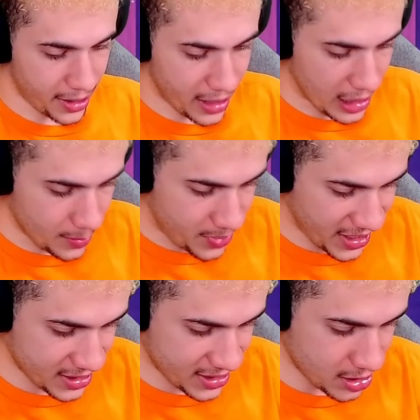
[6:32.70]
uh,
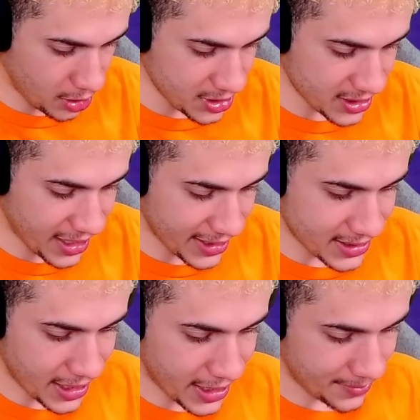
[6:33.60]
Pekka Golden Knight
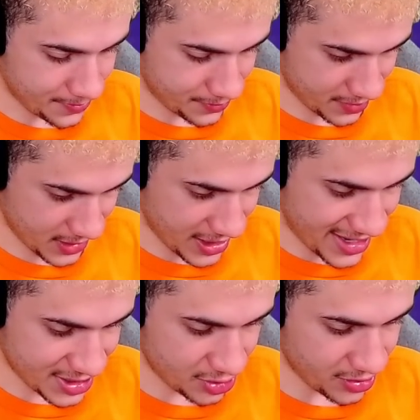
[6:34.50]
time.
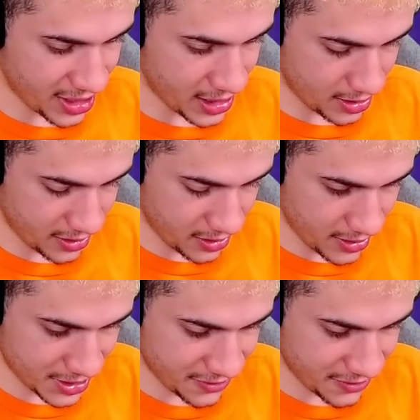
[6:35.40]
That's great. Let's